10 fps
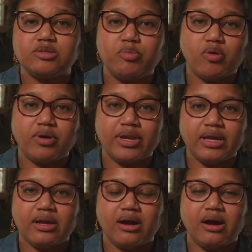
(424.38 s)

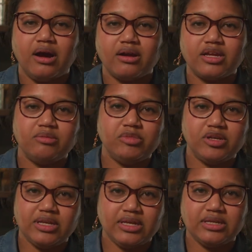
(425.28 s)
supporting our
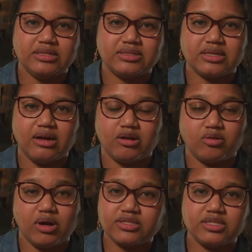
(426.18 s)
communities
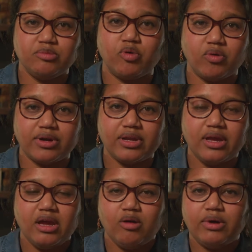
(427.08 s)
across the board,
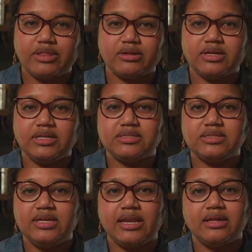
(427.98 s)
whether it's
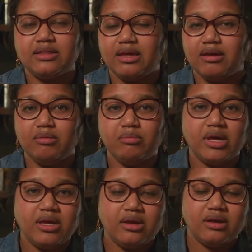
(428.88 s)
getting them
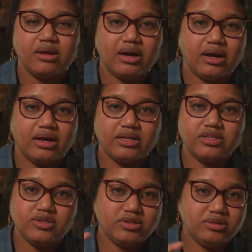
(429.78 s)

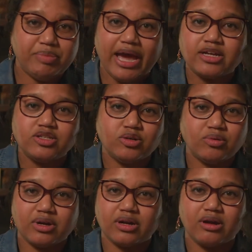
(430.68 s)
back to
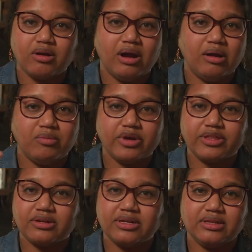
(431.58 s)
work,
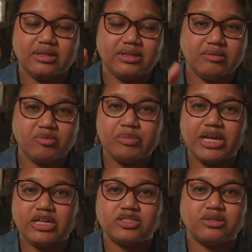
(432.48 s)
whether we're
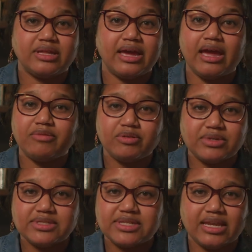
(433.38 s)
making sure that
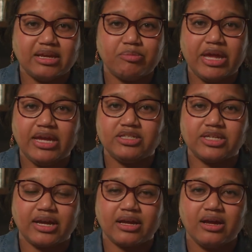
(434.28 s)
everyone's getting a
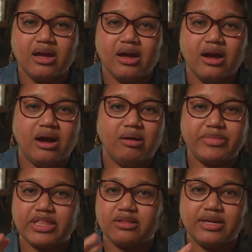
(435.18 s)
paycheck,
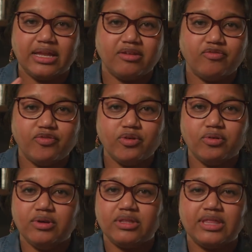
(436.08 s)
that they're getting
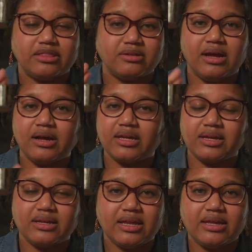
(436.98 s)
food, that they're not
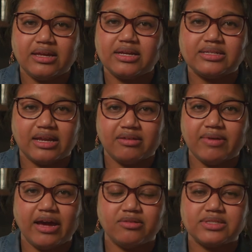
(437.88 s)
getting kicked out of
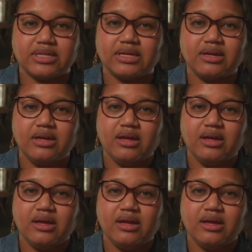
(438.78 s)
housing,